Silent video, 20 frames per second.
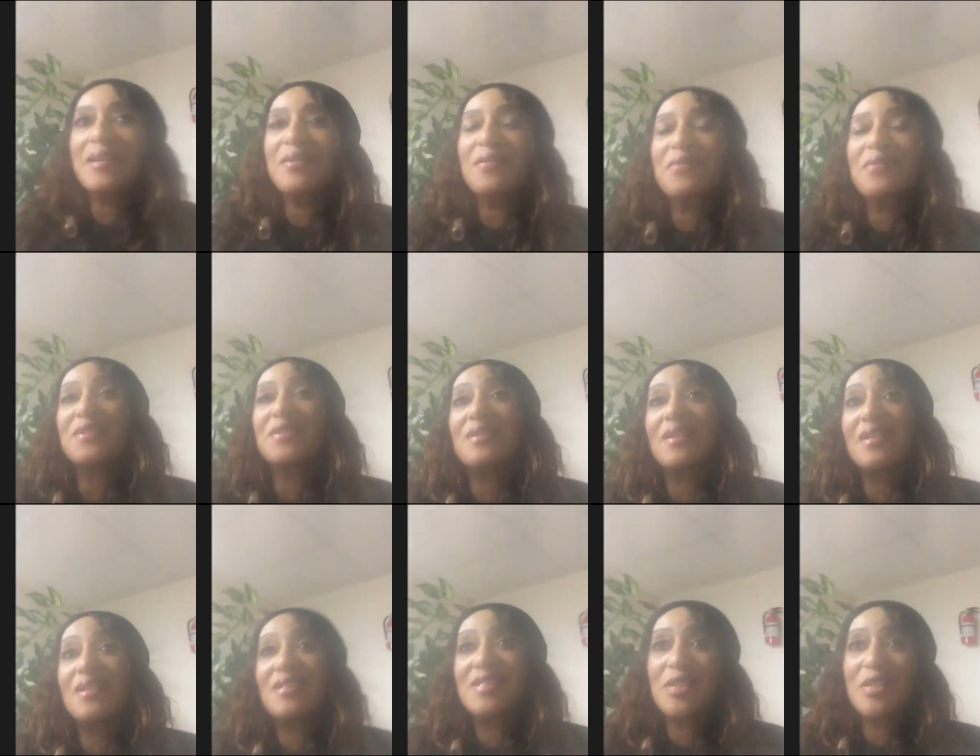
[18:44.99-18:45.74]
of a,
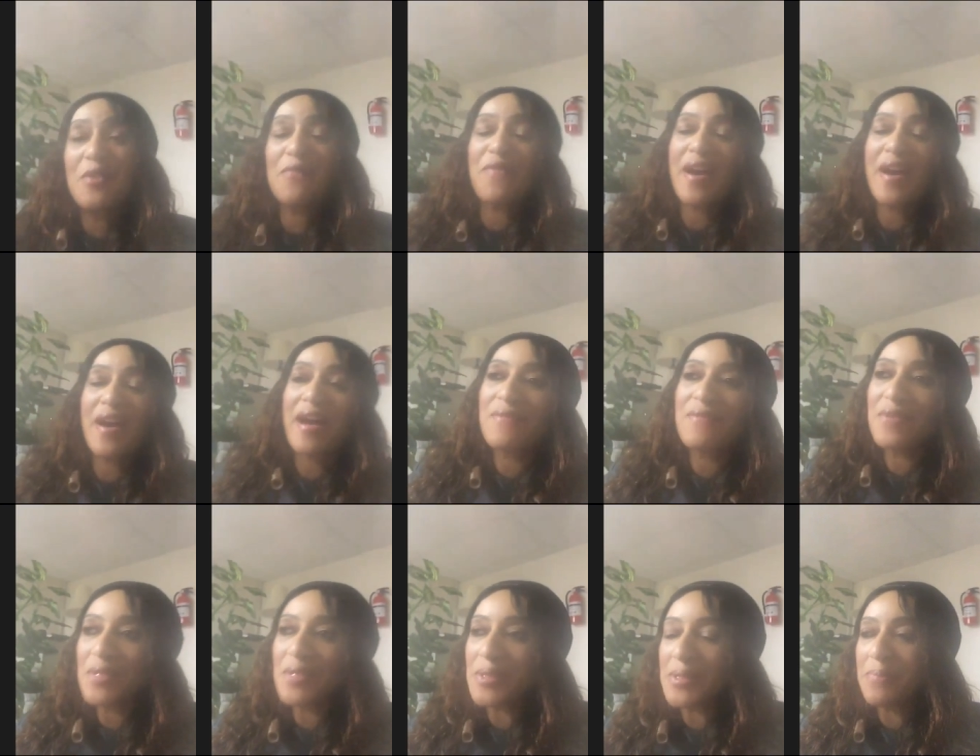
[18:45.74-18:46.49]
a
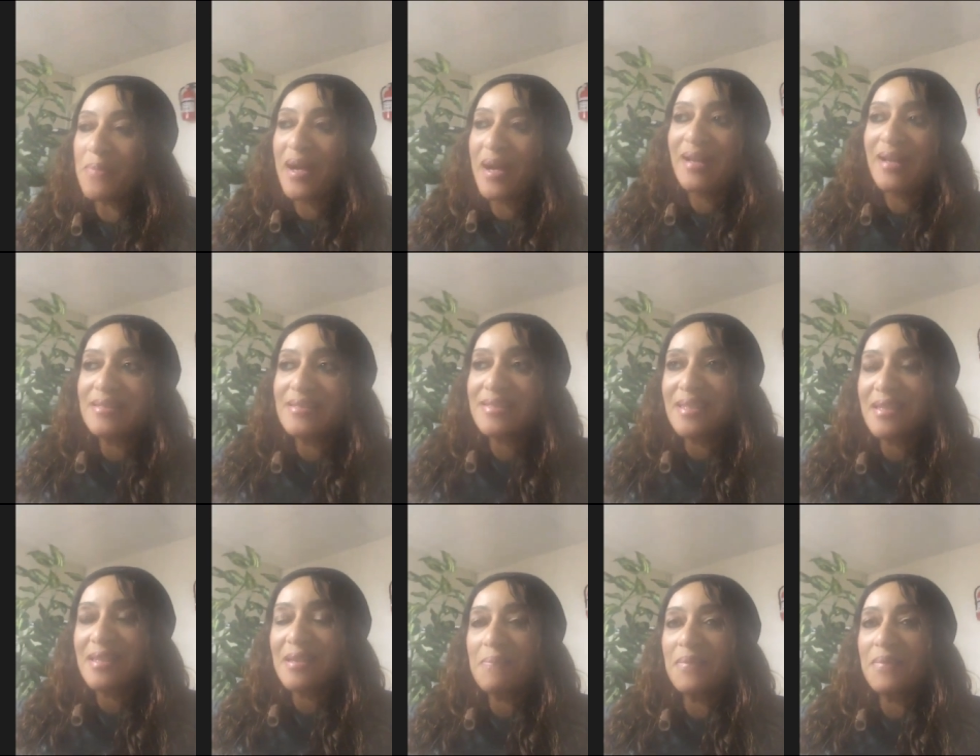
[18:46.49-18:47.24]
survivor's
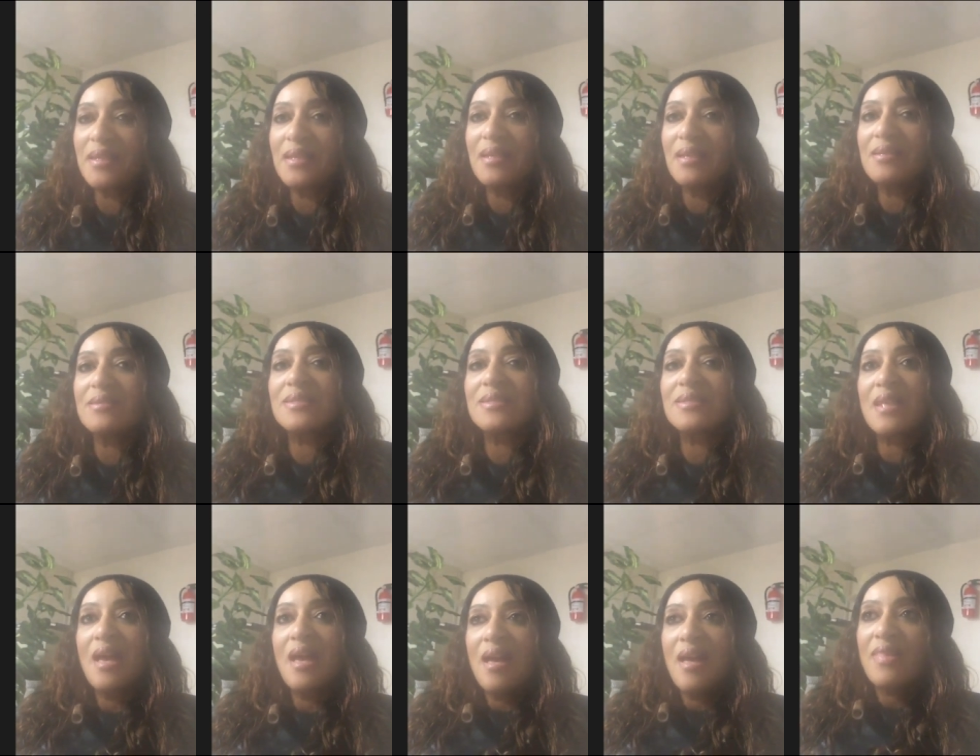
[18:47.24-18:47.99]
mindset means
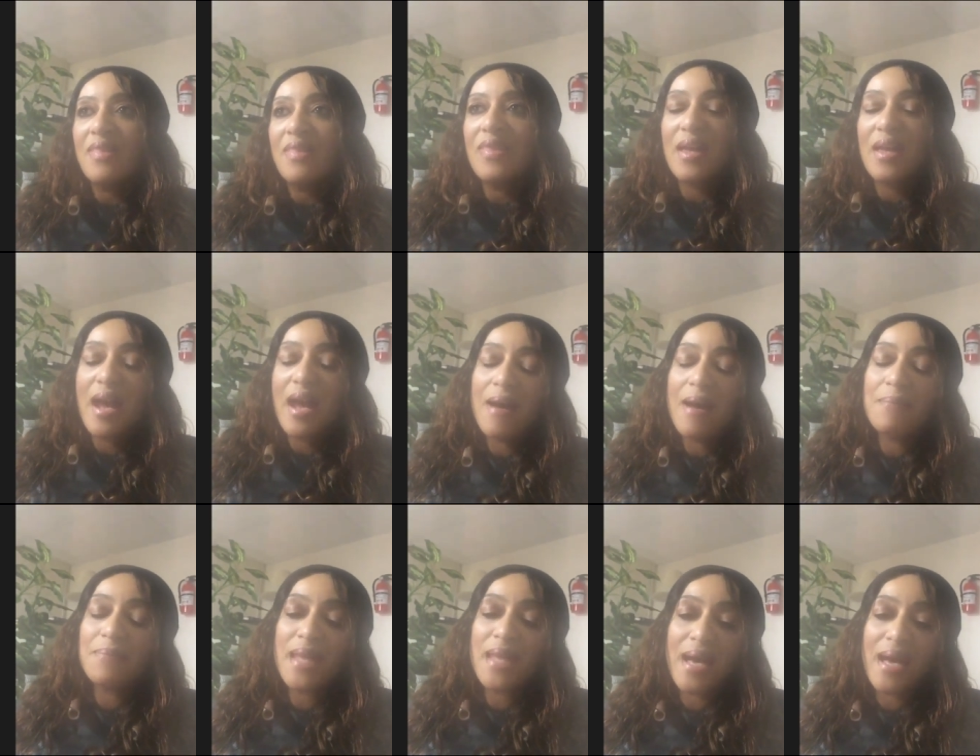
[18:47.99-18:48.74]
that
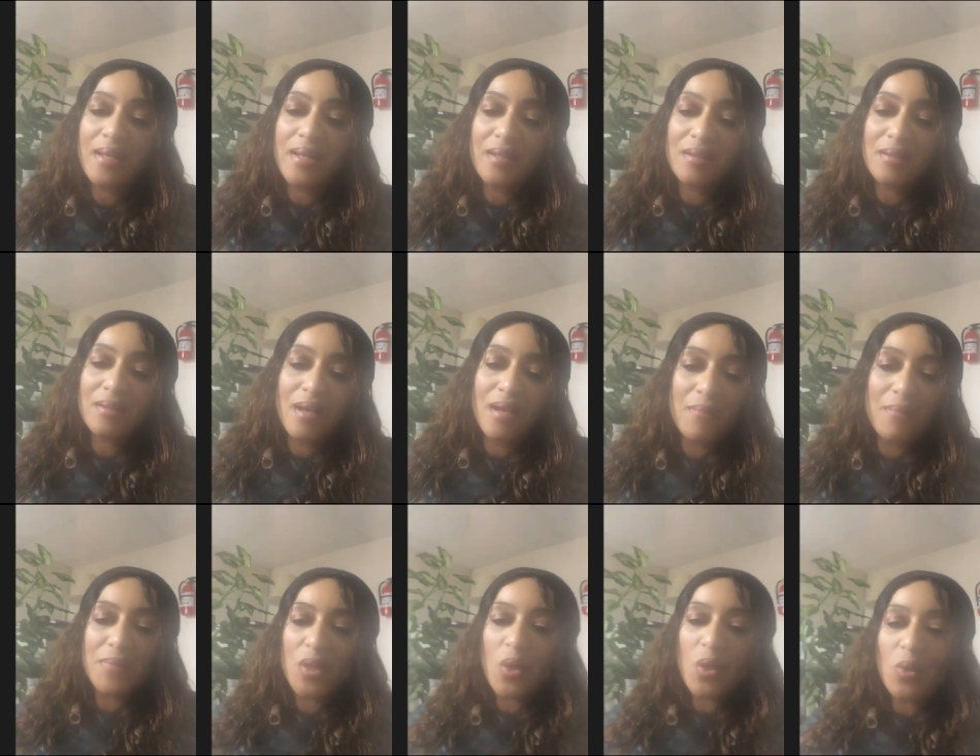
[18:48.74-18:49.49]
I'm not,
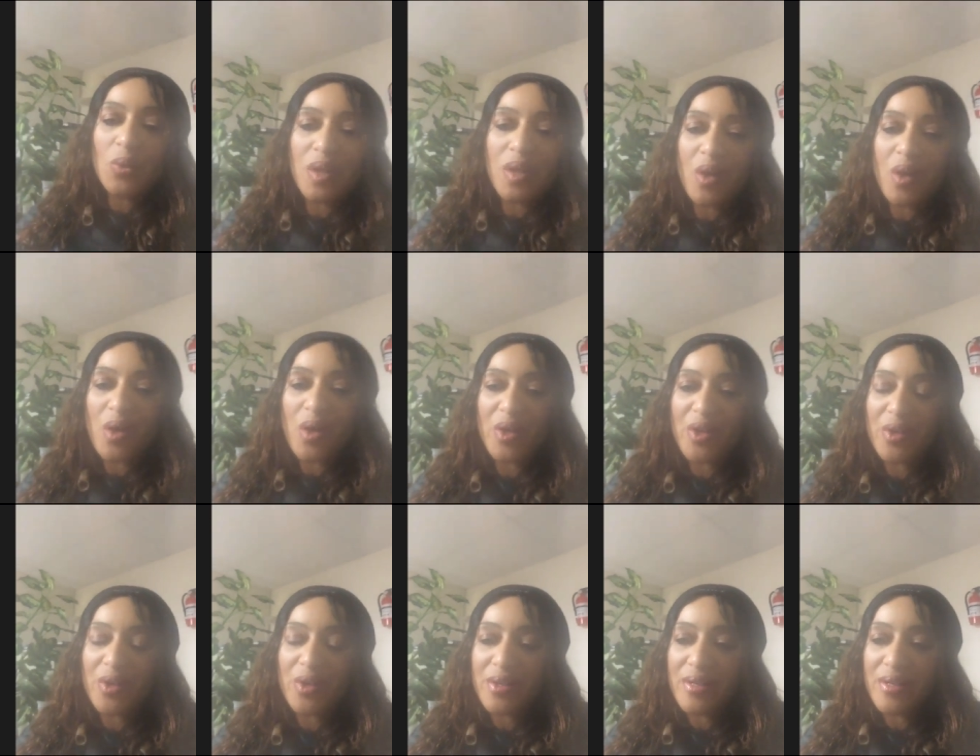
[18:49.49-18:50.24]
I'm no
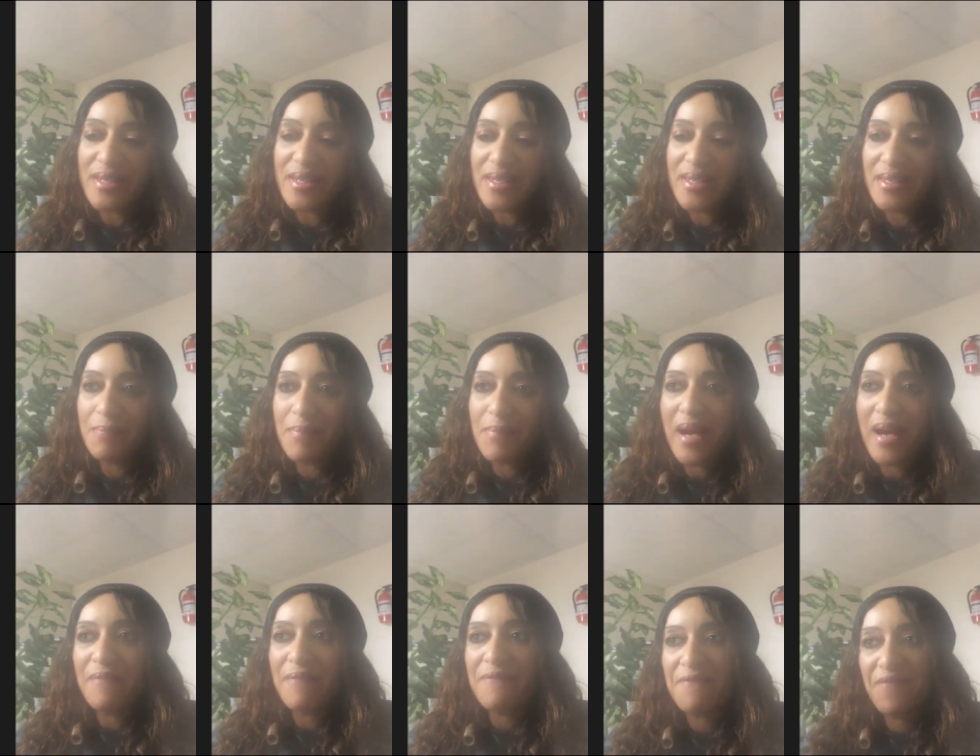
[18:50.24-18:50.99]
longer in
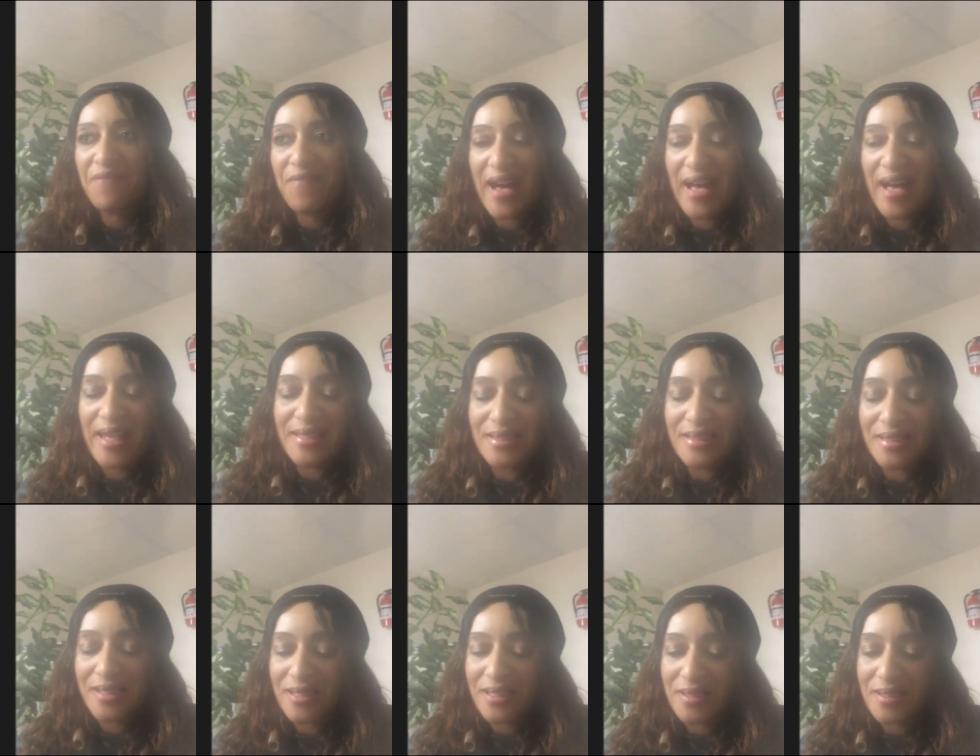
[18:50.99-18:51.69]
my fight